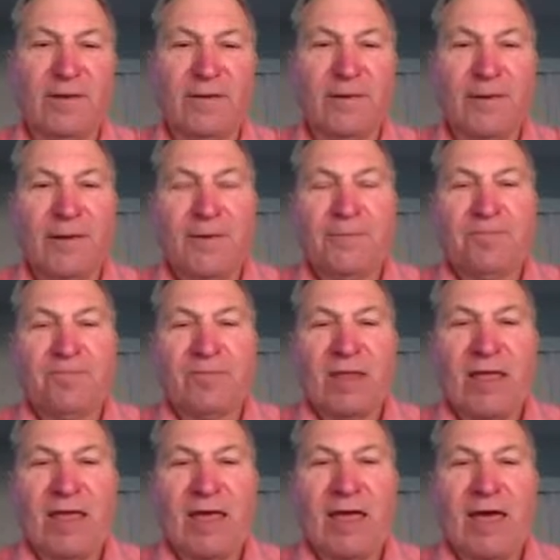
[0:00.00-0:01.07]

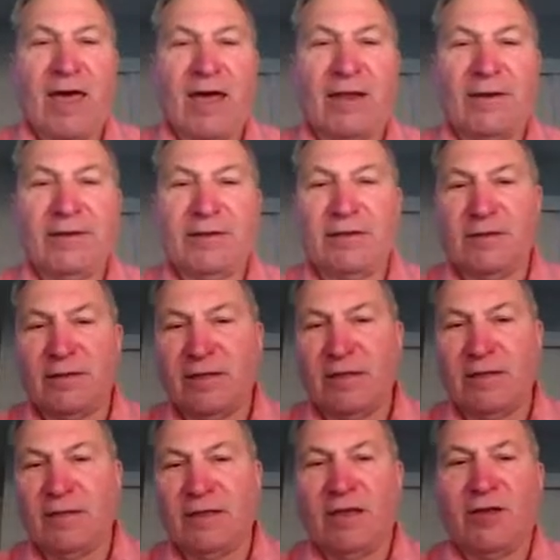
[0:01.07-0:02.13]
it. And
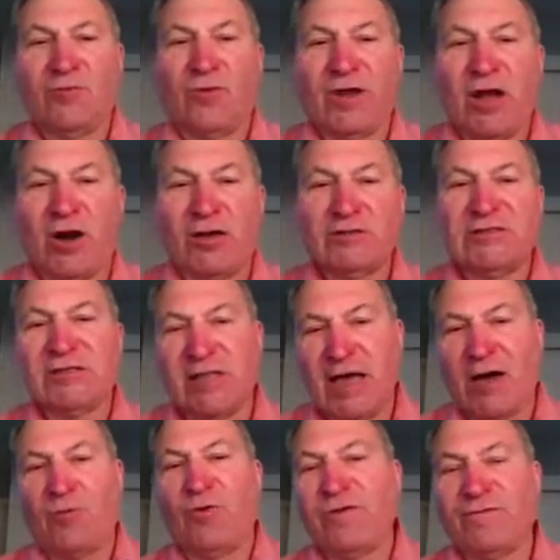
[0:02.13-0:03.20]
in regards to
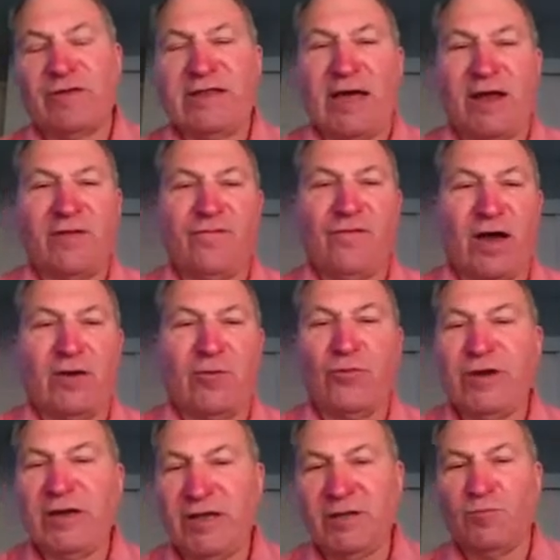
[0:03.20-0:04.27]
that, we've
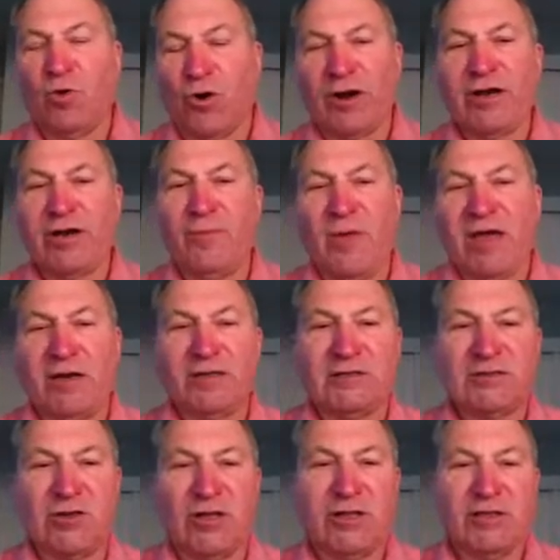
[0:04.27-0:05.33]
identified we need more
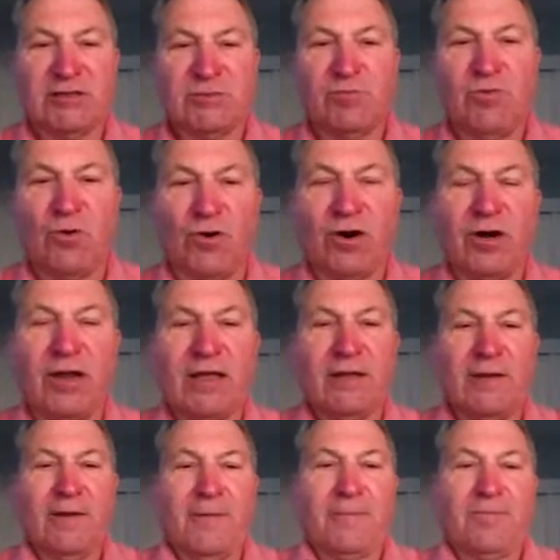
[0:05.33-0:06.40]
independence on this board.
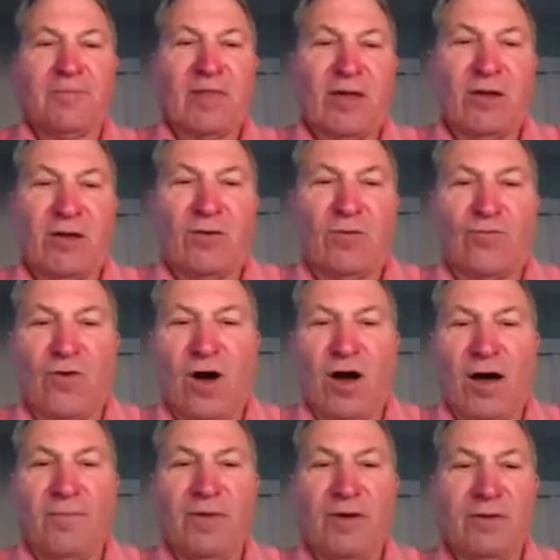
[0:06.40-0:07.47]

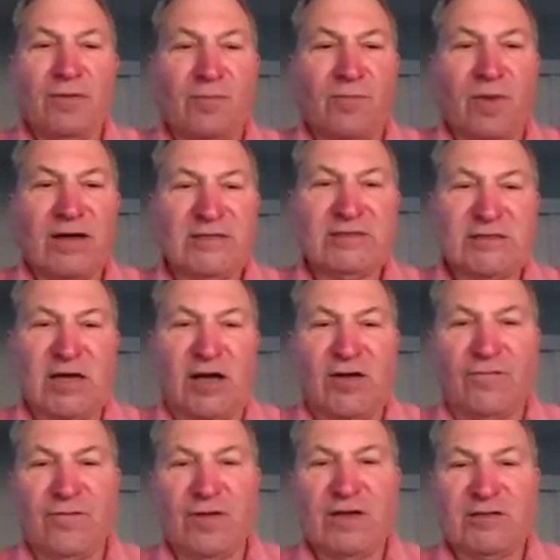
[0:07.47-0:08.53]
Rob,
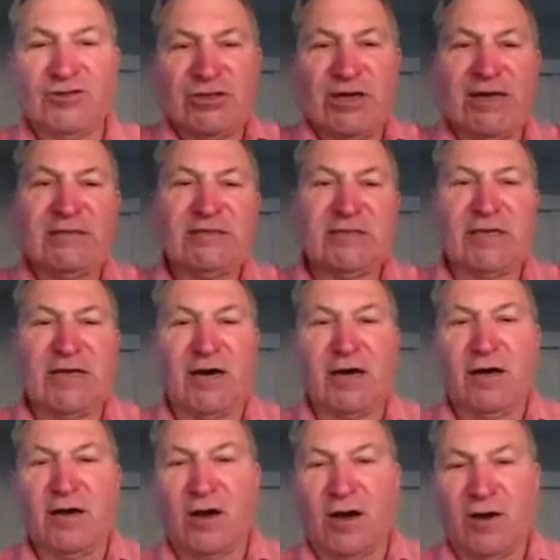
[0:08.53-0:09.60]
myself, and Jessica